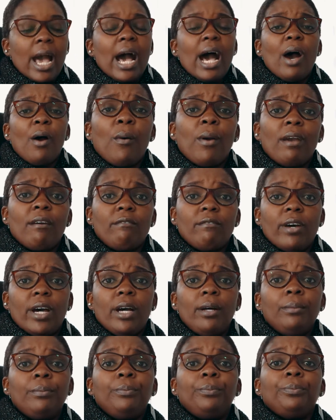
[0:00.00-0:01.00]

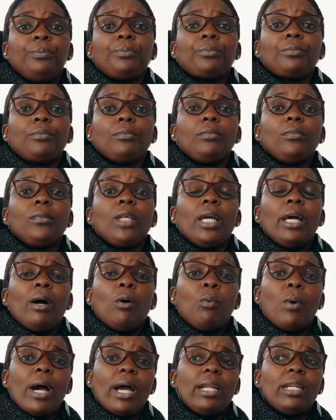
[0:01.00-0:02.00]
However,
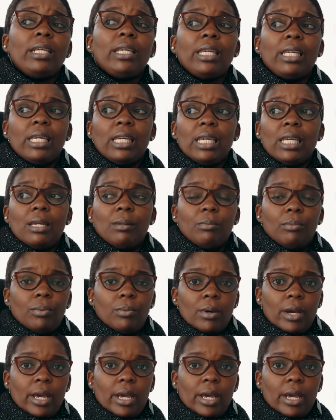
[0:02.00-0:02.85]
one key